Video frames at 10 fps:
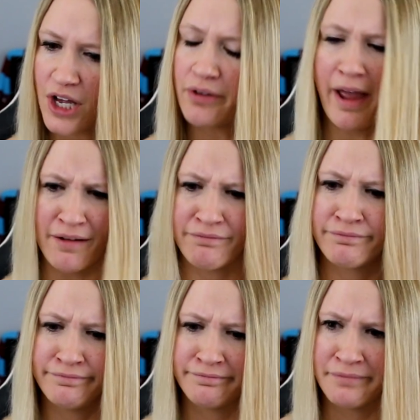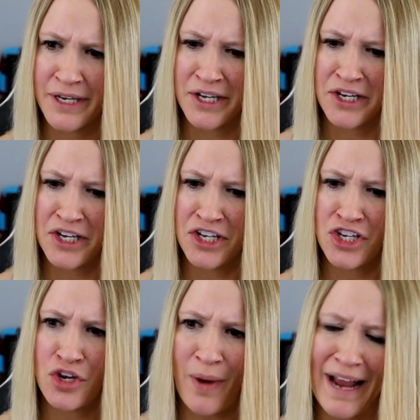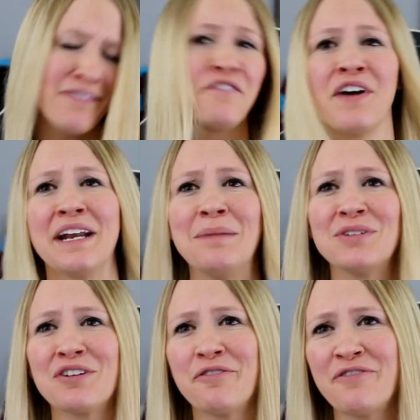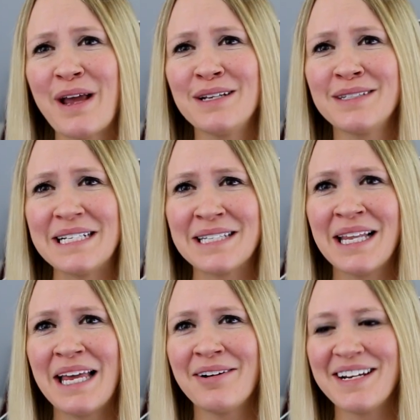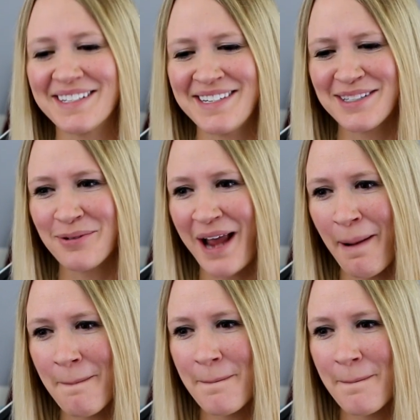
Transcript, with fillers: Okay. You ain't funny, but your face is hilariousness. Okay.